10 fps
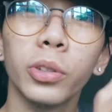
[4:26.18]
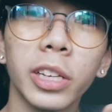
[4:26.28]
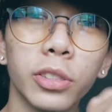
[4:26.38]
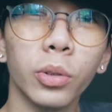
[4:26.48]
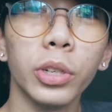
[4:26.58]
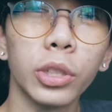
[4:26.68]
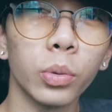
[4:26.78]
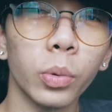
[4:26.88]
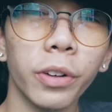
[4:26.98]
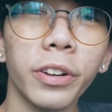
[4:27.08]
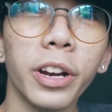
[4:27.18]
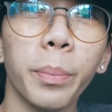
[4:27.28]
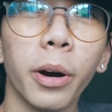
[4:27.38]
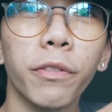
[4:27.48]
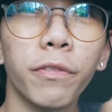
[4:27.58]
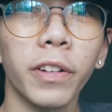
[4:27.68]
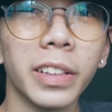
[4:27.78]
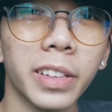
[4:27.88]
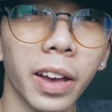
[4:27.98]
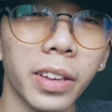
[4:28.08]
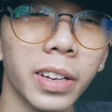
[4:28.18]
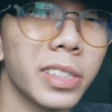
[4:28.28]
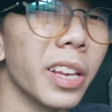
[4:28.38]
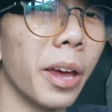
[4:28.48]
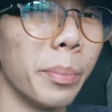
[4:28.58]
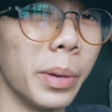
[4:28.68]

there's no need to worry about flat tires and